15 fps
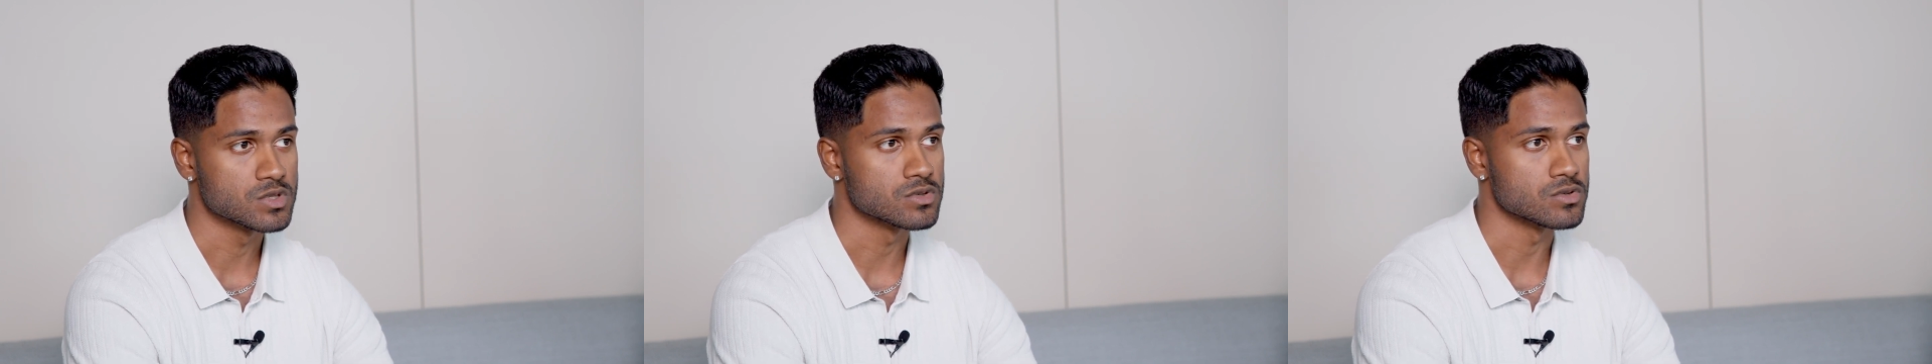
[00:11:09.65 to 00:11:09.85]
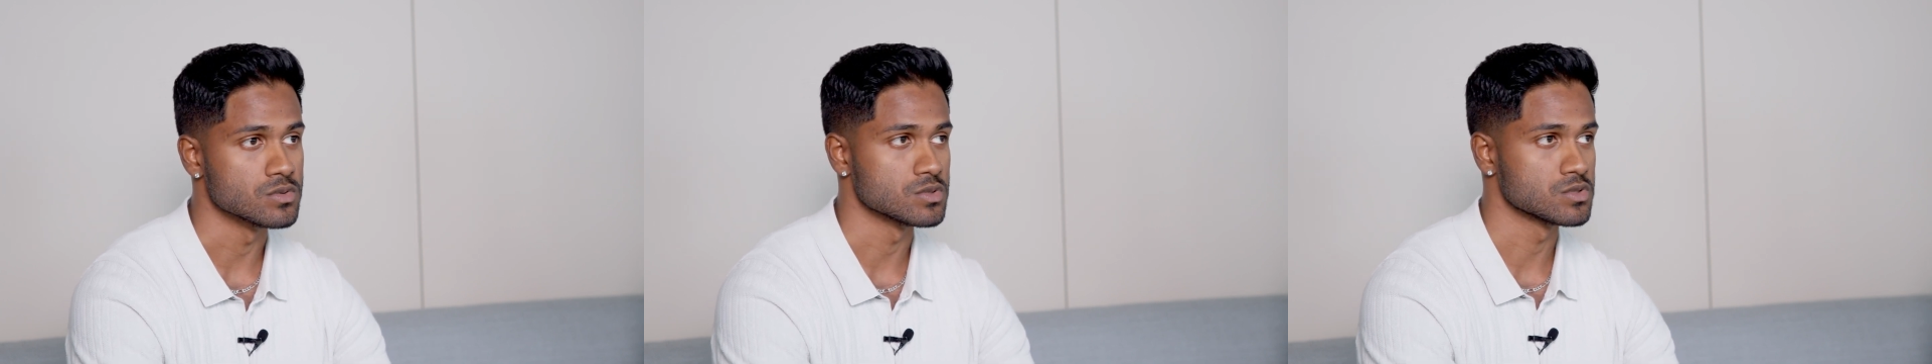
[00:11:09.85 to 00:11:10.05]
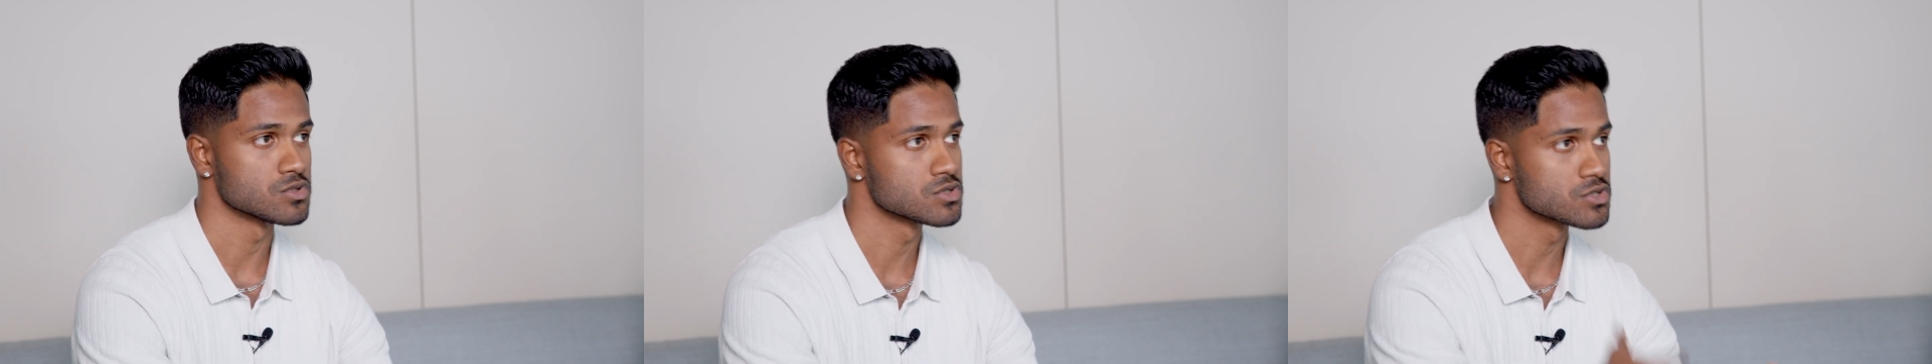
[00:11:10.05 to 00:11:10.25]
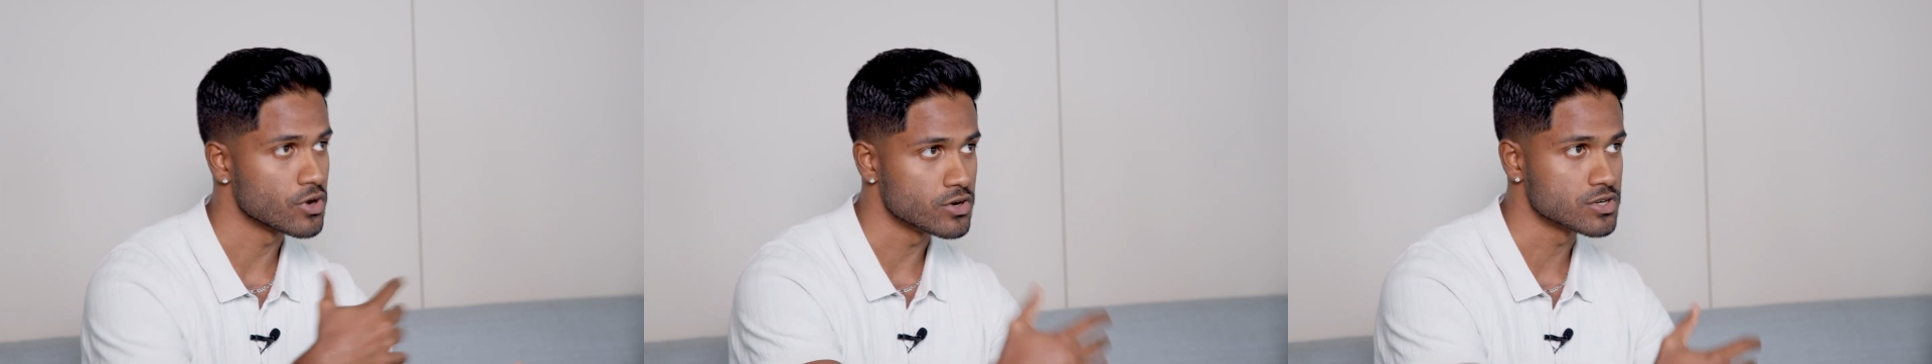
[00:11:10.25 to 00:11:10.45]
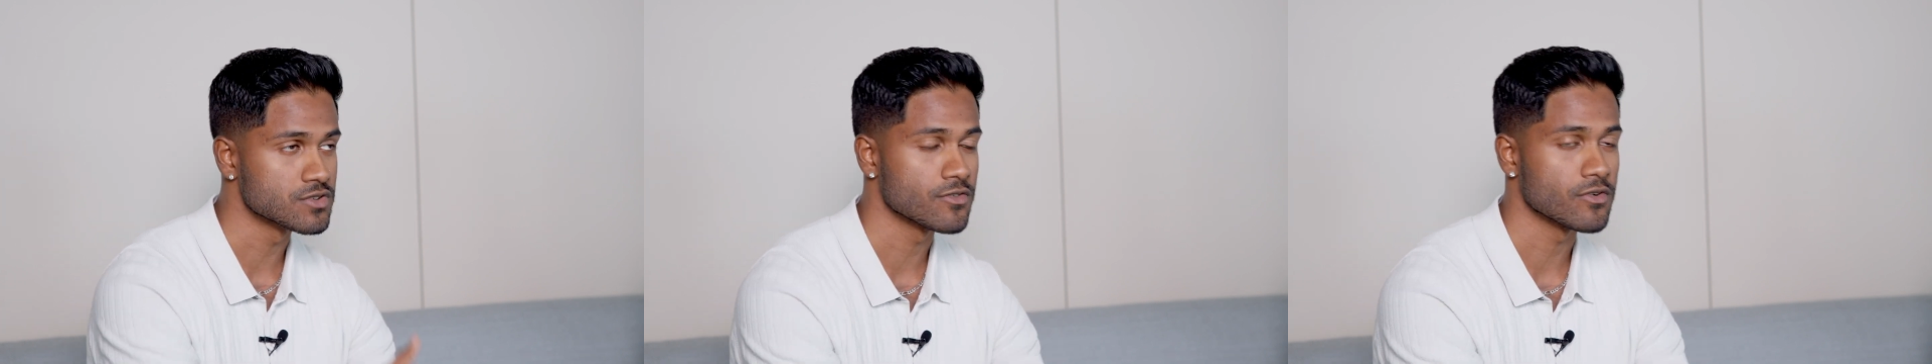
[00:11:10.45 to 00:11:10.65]
to
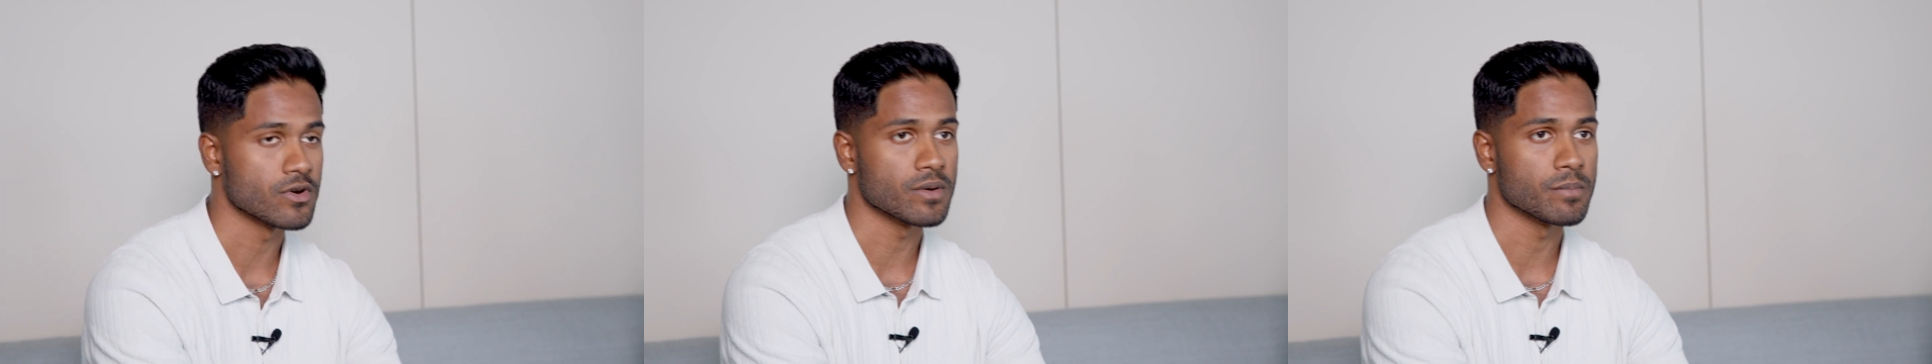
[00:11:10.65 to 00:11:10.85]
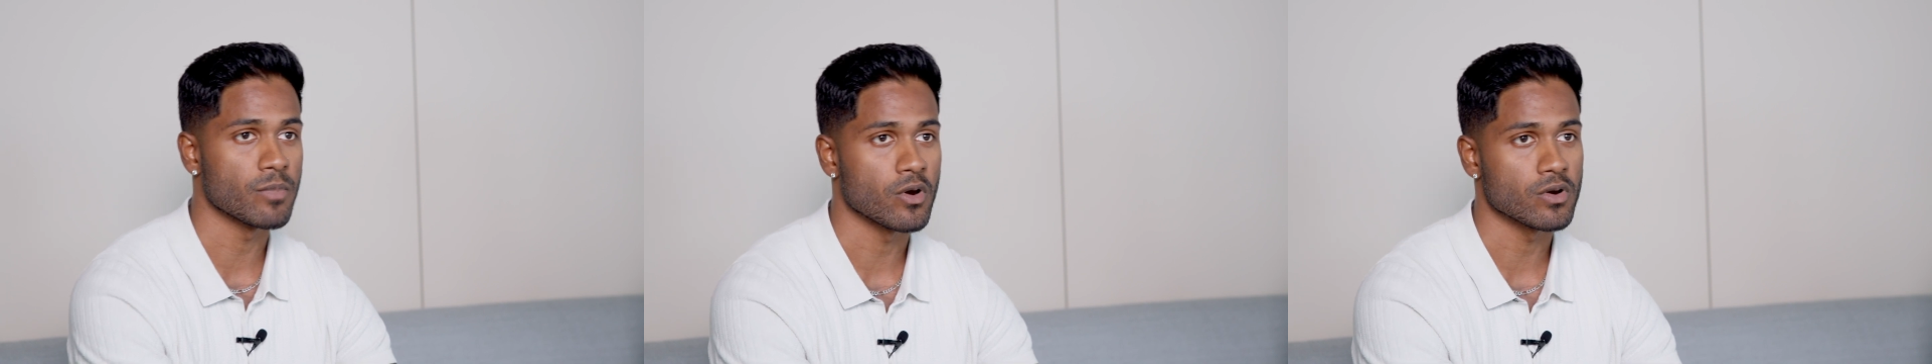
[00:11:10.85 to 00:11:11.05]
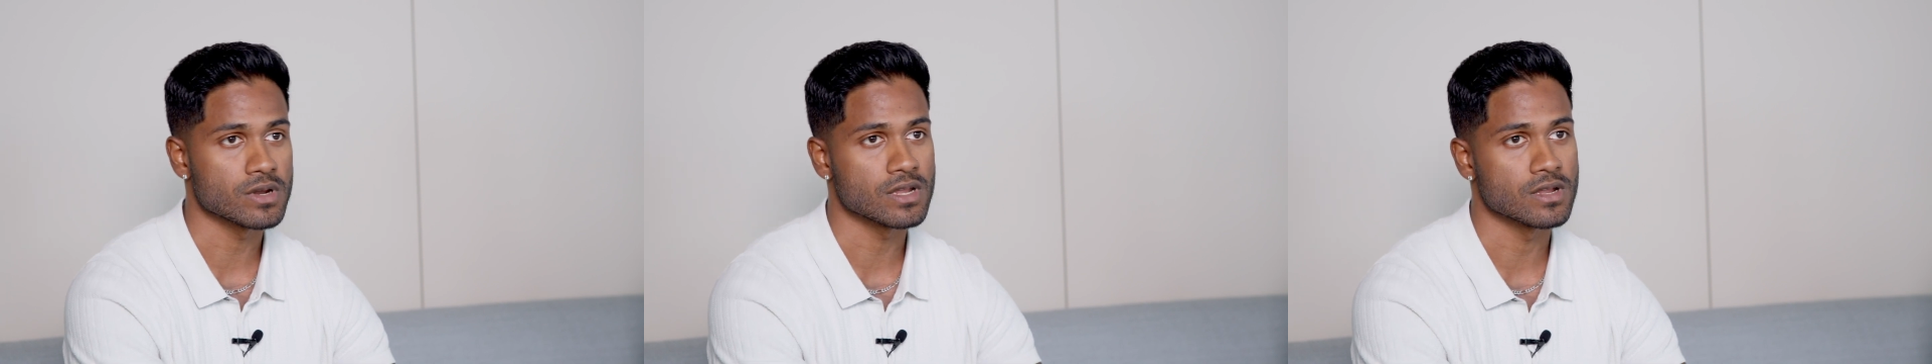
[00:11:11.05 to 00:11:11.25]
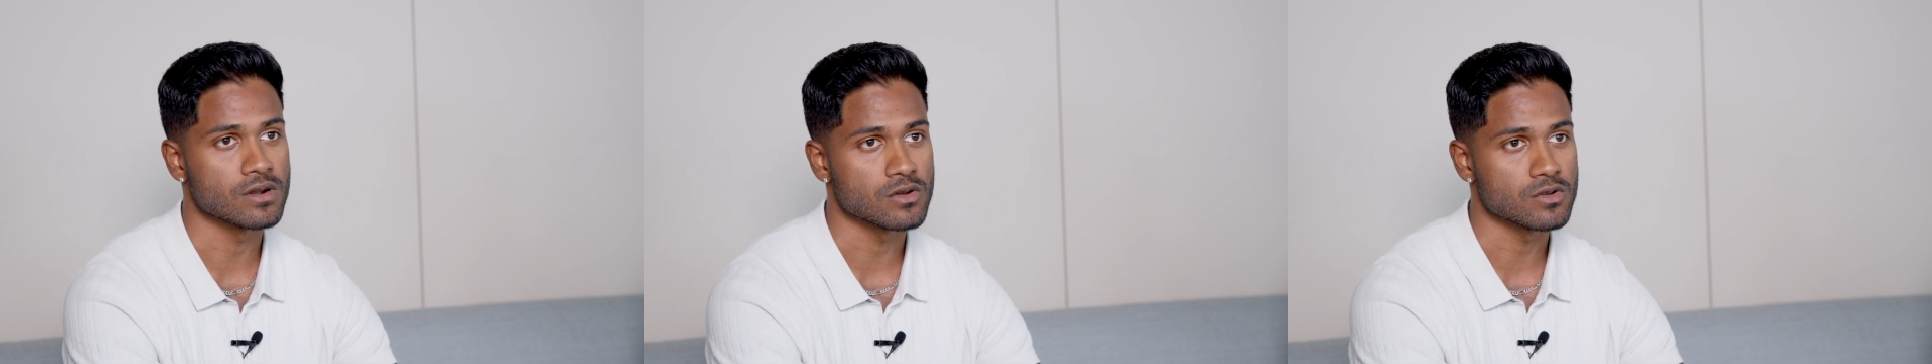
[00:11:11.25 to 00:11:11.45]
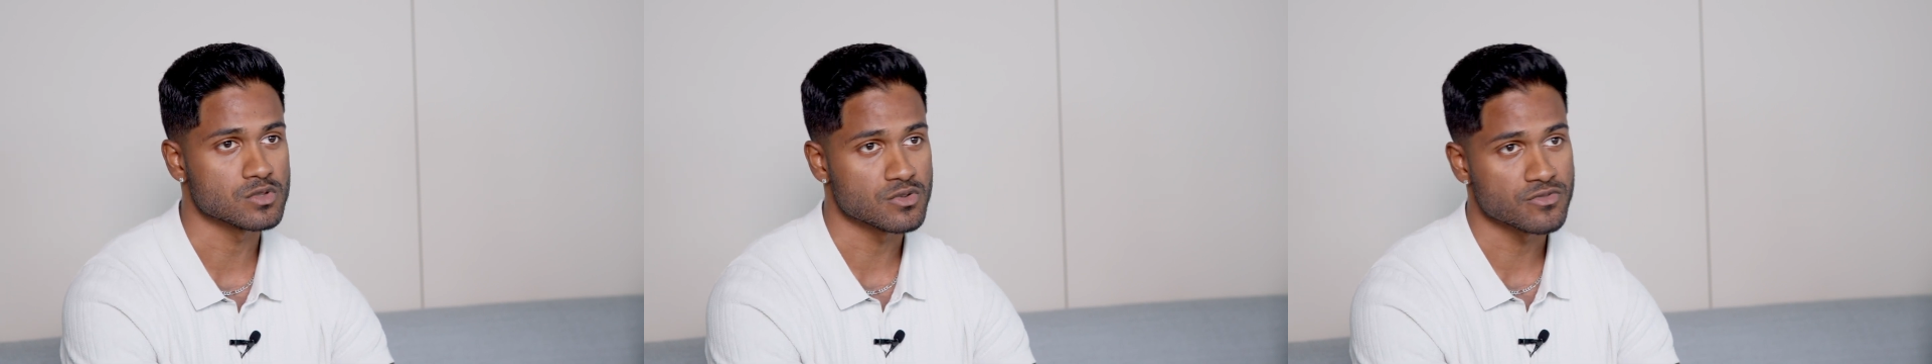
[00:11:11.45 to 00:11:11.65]
search for a parking lot,